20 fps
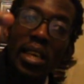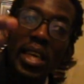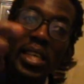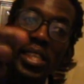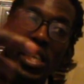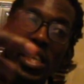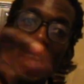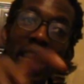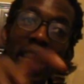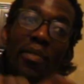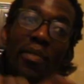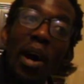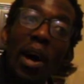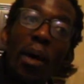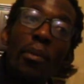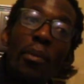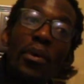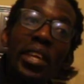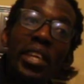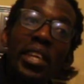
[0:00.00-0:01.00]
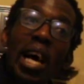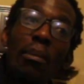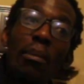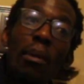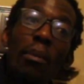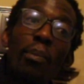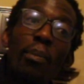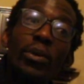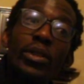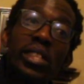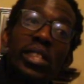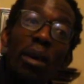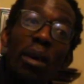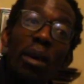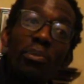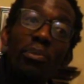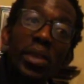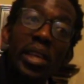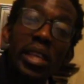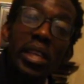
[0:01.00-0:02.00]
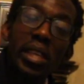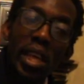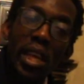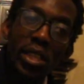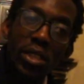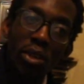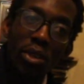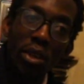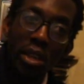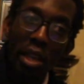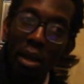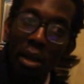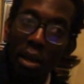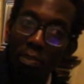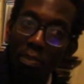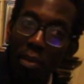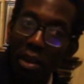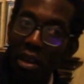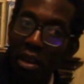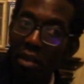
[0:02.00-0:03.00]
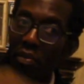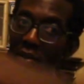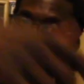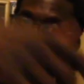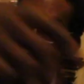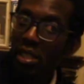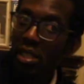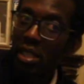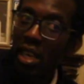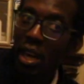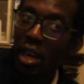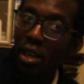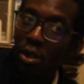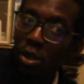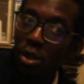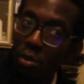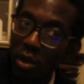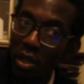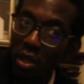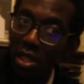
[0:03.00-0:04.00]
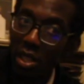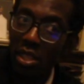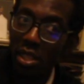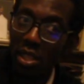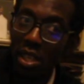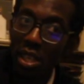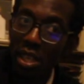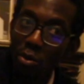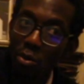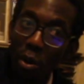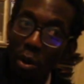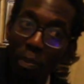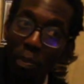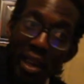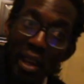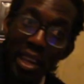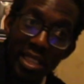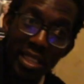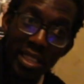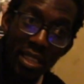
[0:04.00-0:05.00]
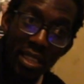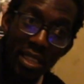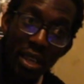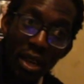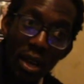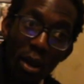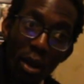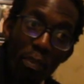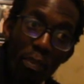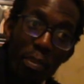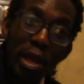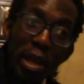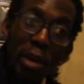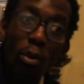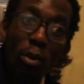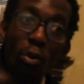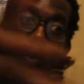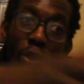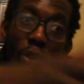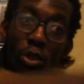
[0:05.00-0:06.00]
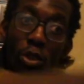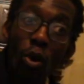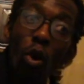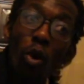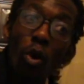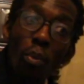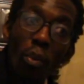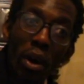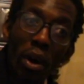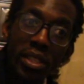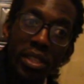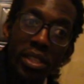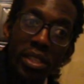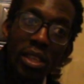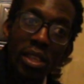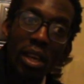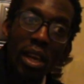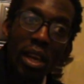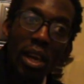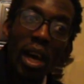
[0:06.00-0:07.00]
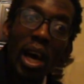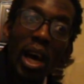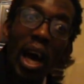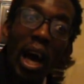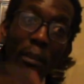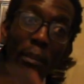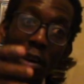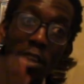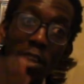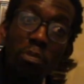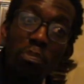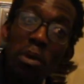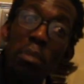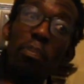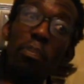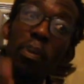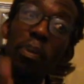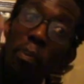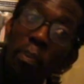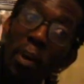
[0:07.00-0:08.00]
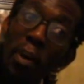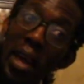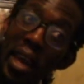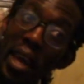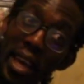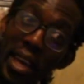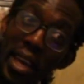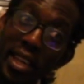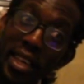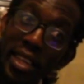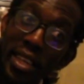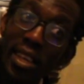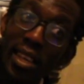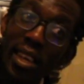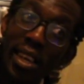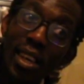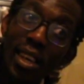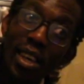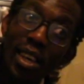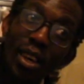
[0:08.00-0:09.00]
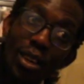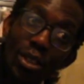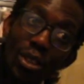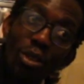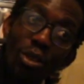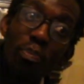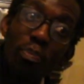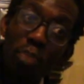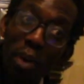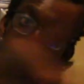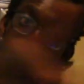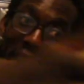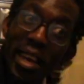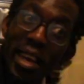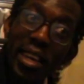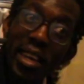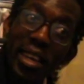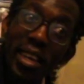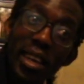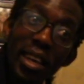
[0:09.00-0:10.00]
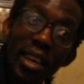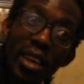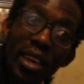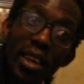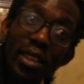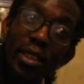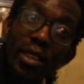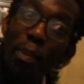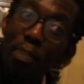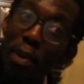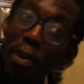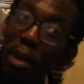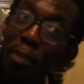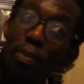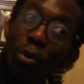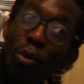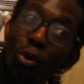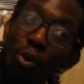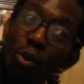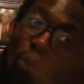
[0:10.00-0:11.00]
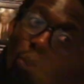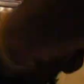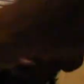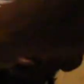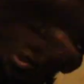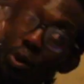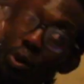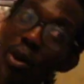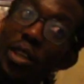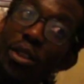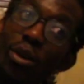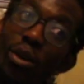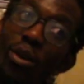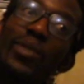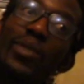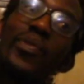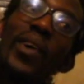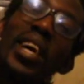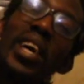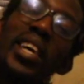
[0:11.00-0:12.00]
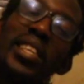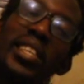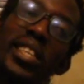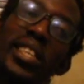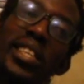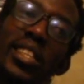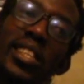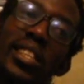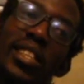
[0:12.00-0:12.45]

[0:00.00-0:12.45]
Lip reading: So if I'm going to come up with something that's going to benefit the entire community and replace people with robots, I must be prepared to pay the people who are doing those functions.